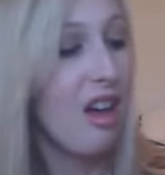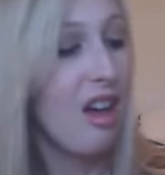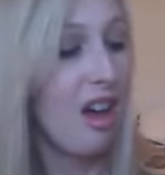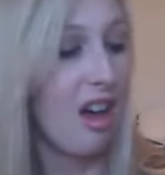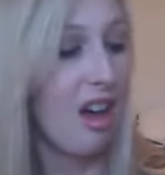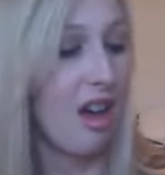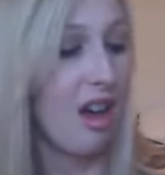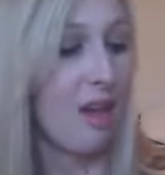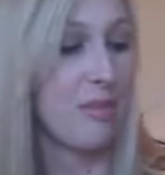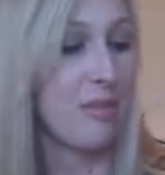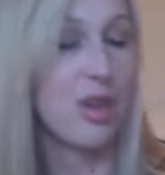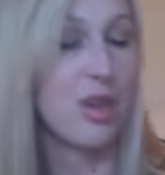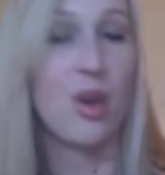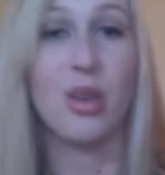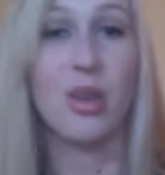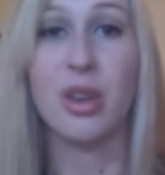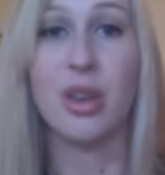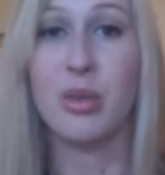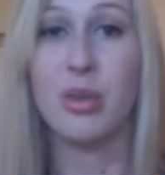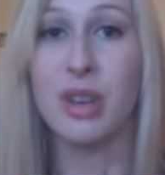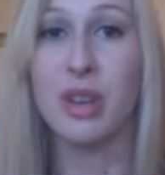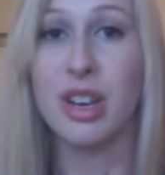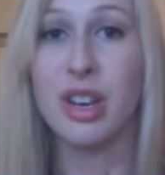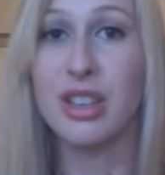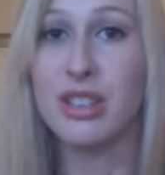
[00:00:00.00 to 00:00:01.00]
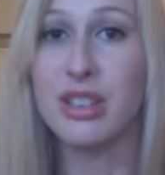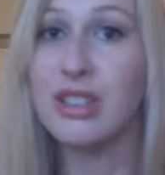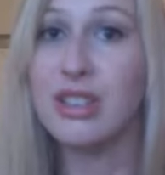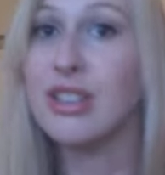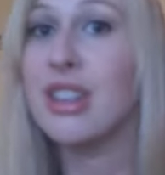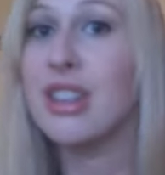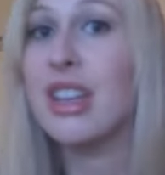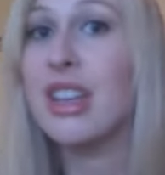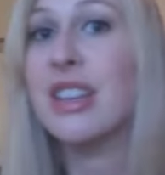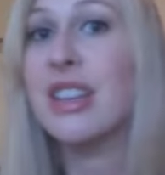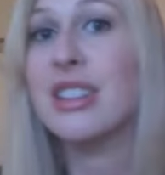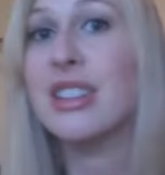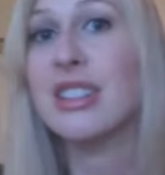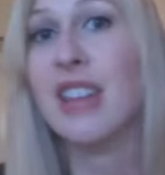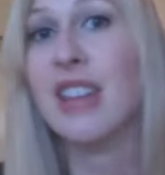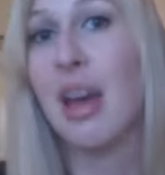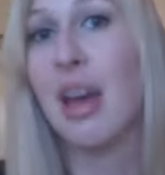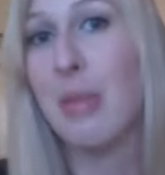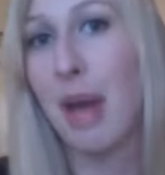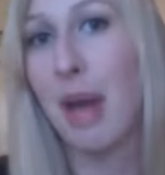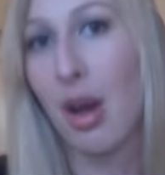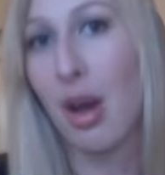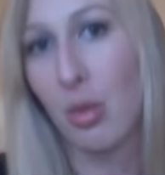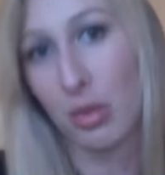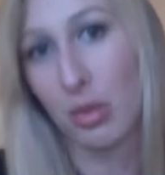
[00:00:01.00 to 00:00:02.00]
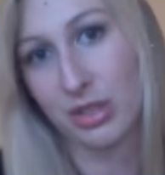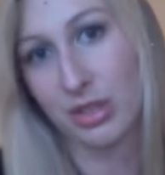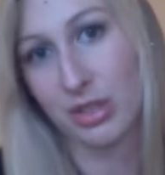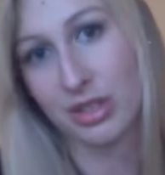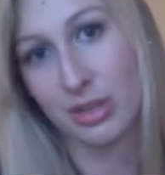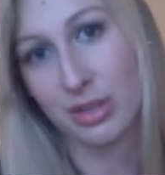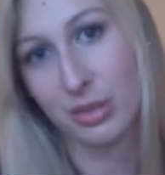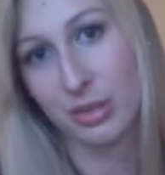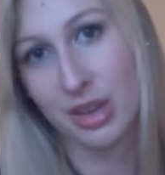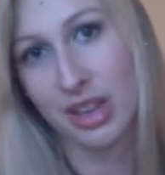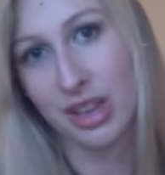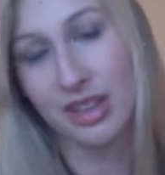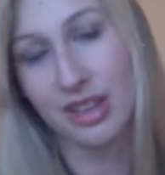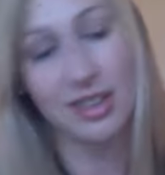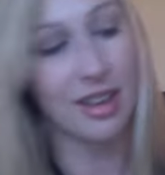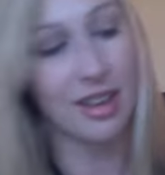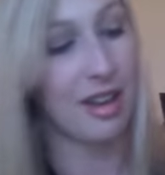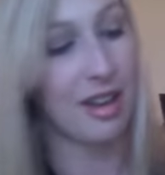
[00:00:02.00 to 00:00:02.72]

You only want to do this about once a week.